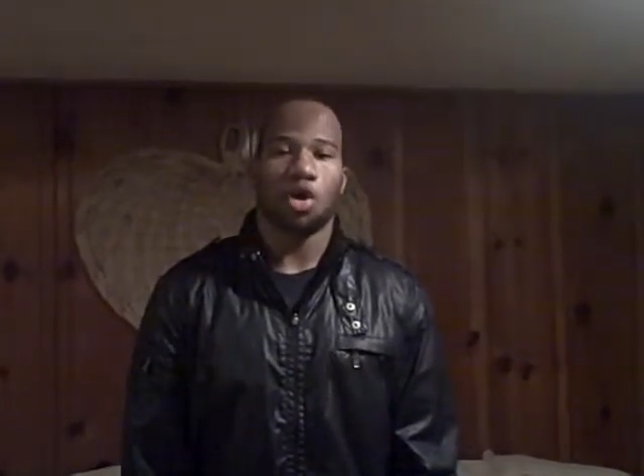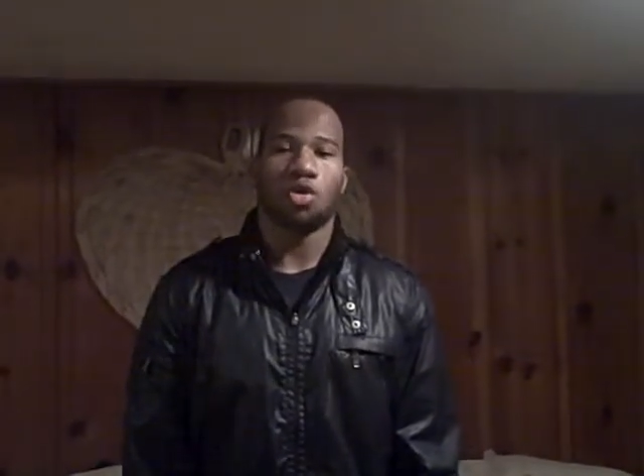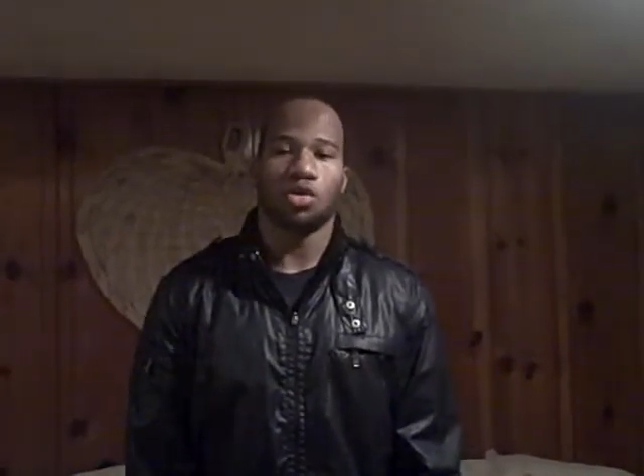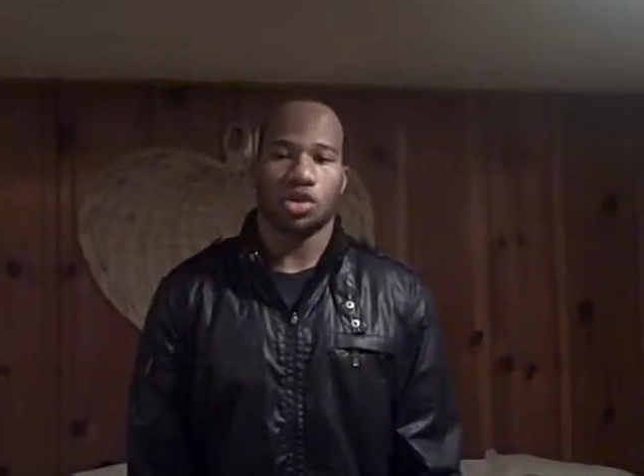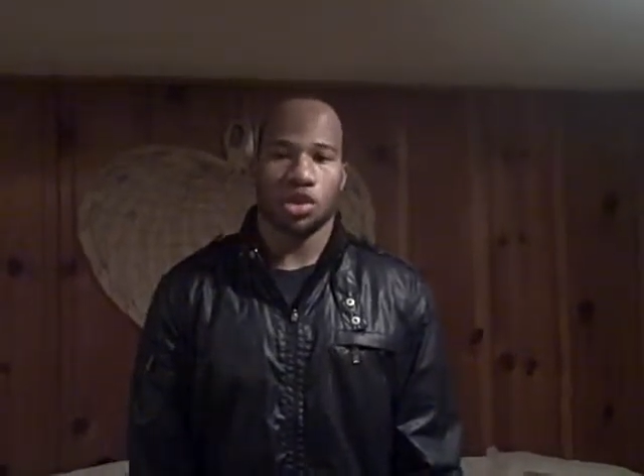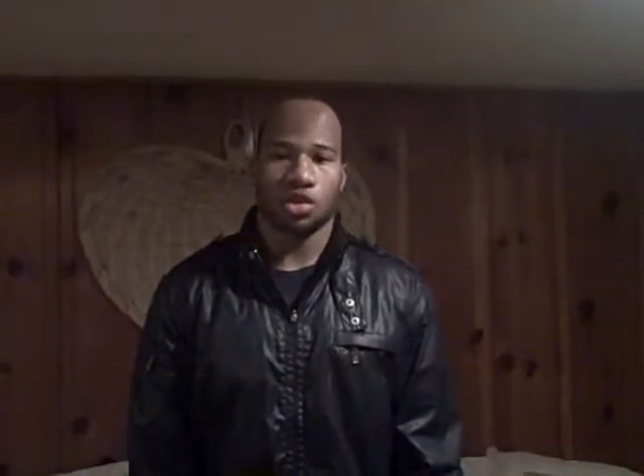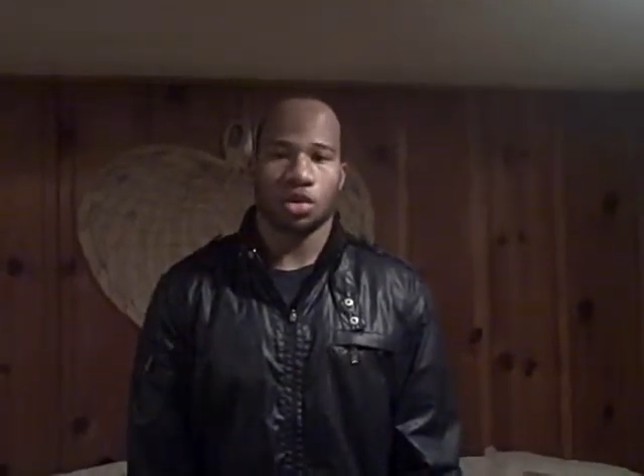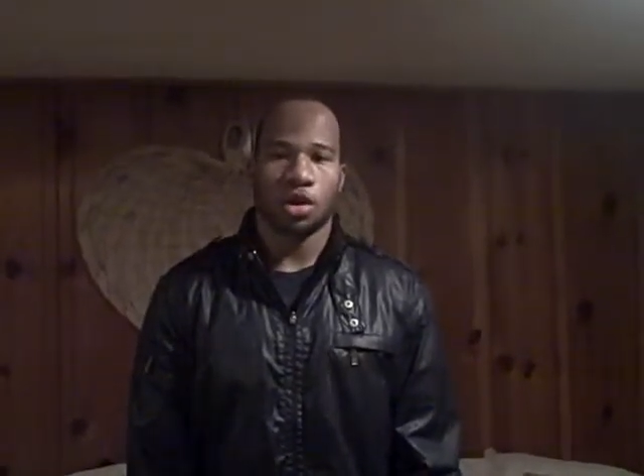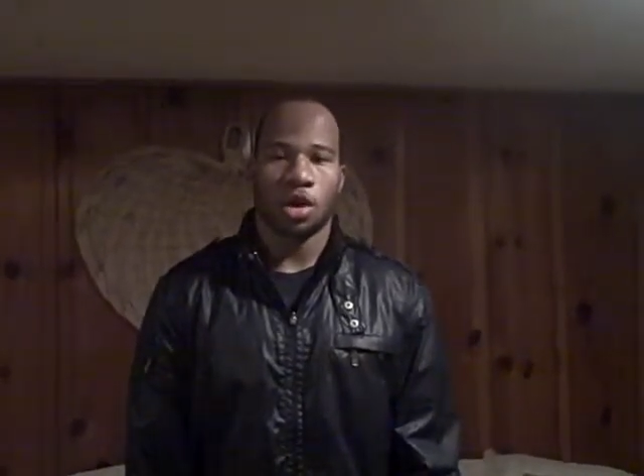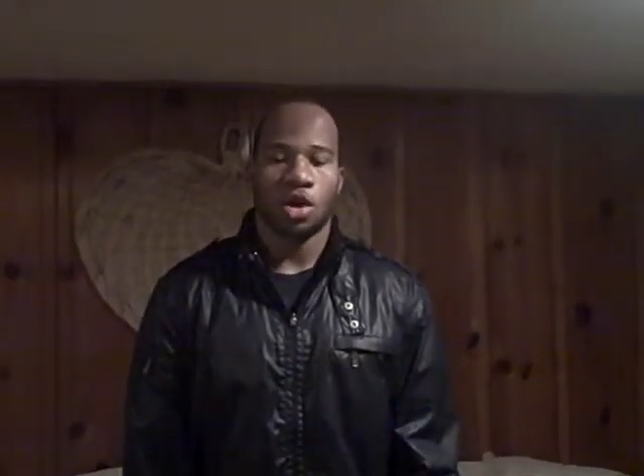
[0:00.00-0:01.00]
older
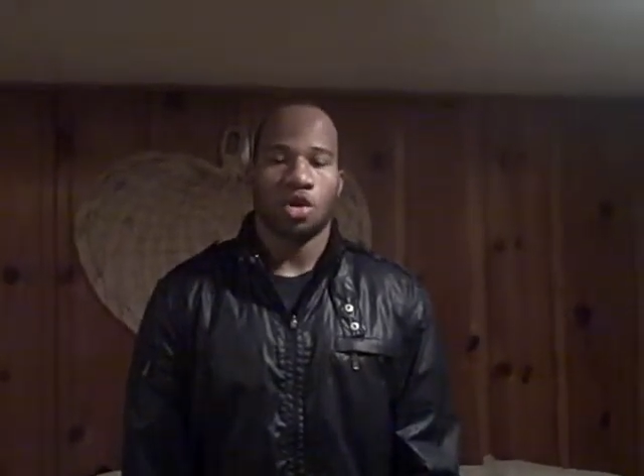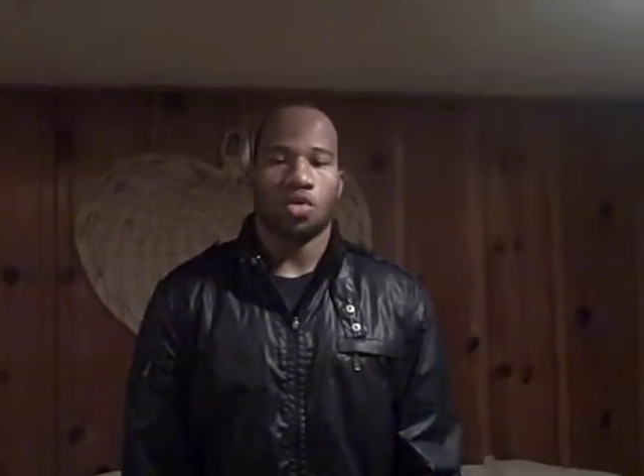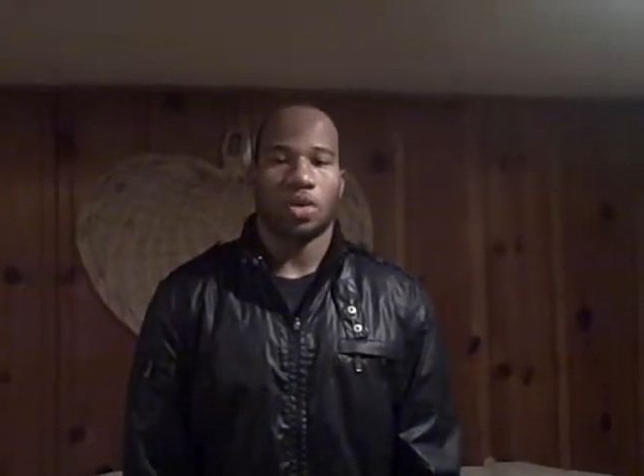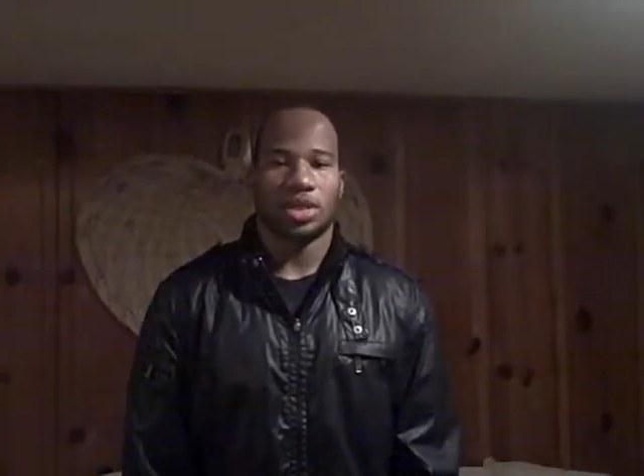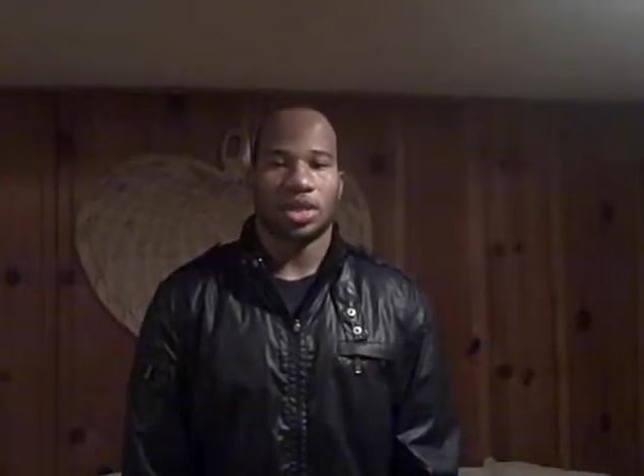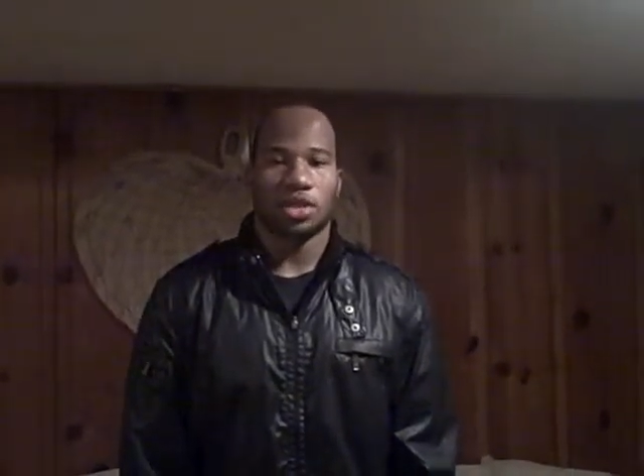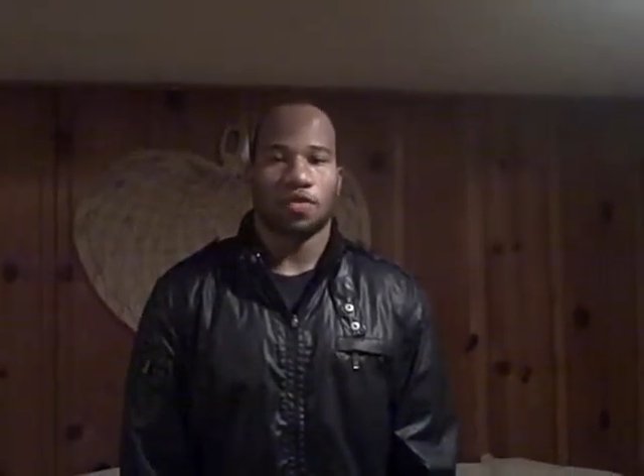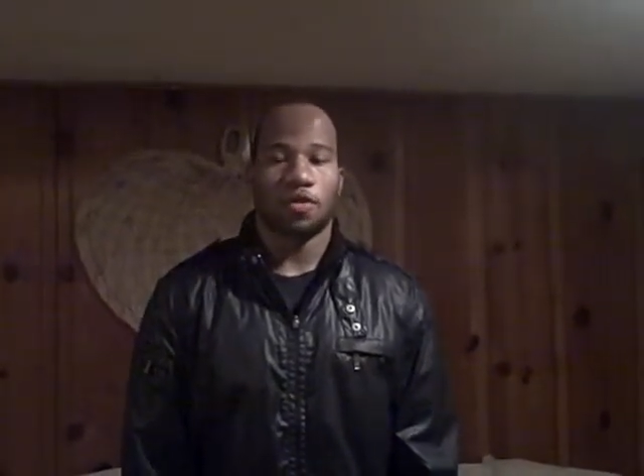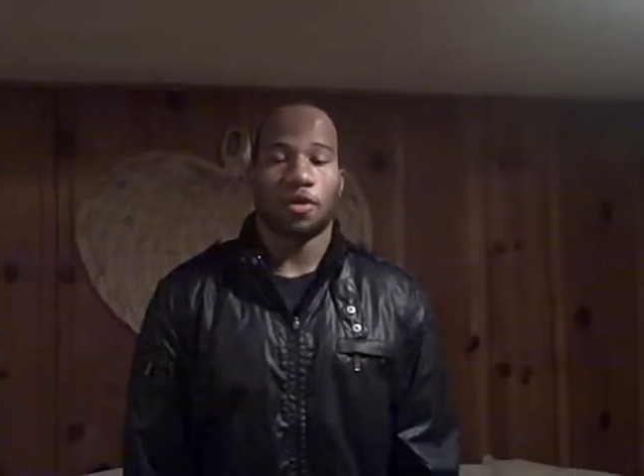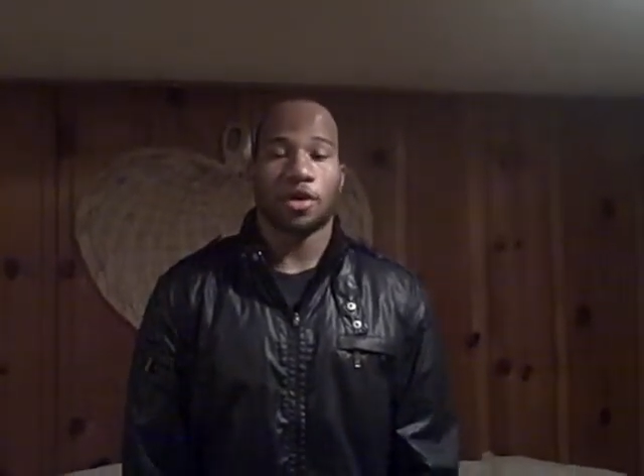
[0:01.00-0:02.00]
sister who attends
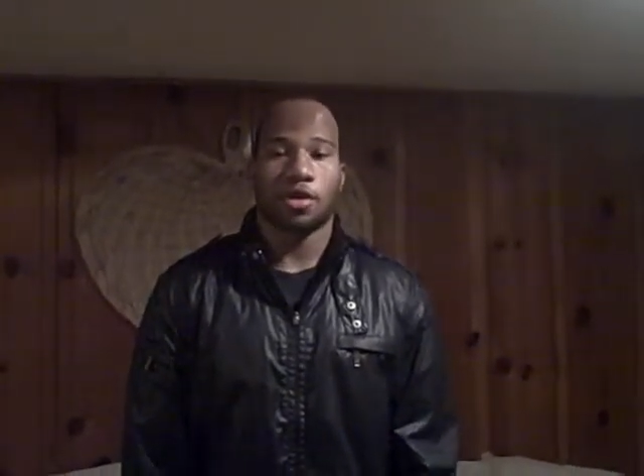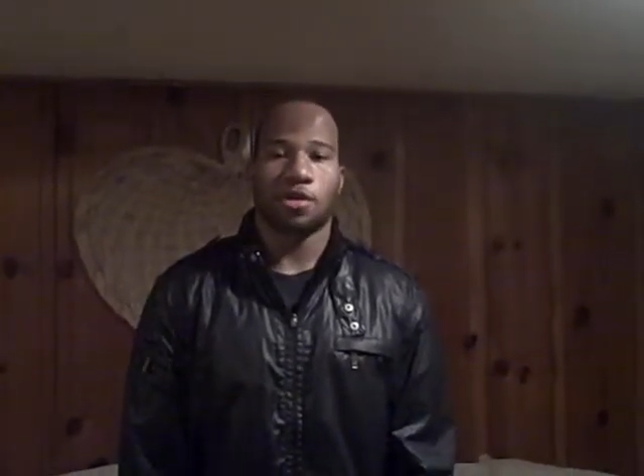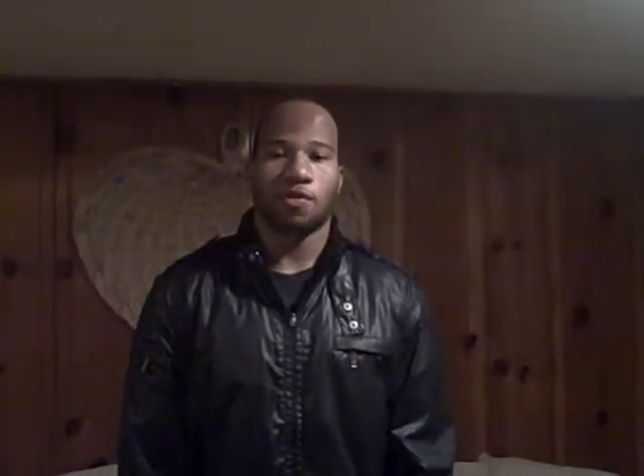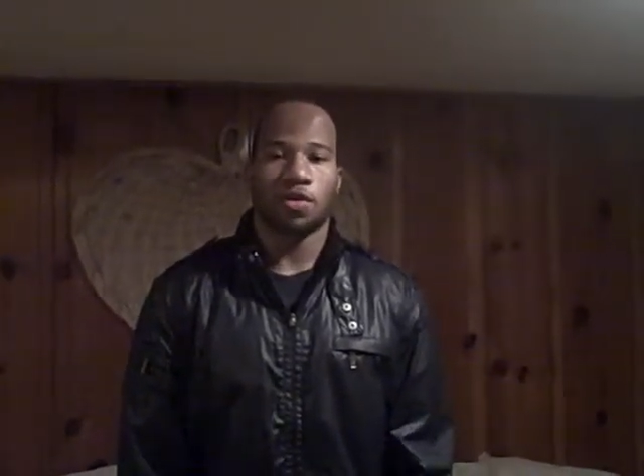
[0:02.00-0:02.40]
a four-year